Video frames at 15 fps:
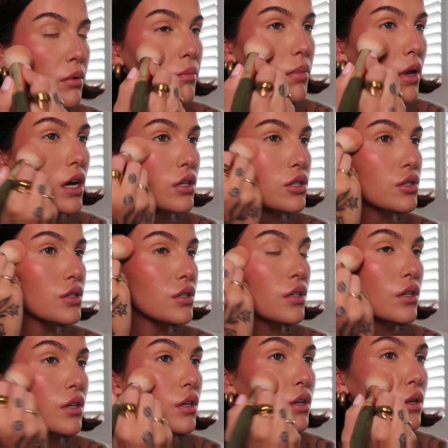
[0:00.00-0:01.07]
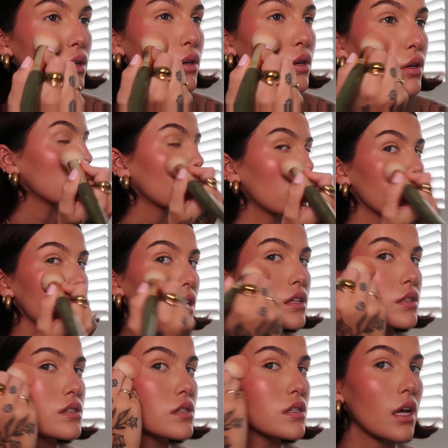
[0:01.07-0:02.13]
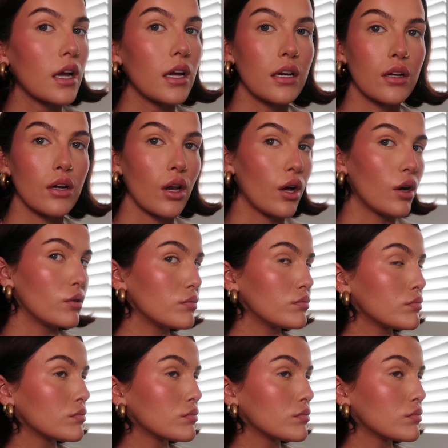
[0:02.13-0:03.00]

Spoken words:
of blush. That like insane glow.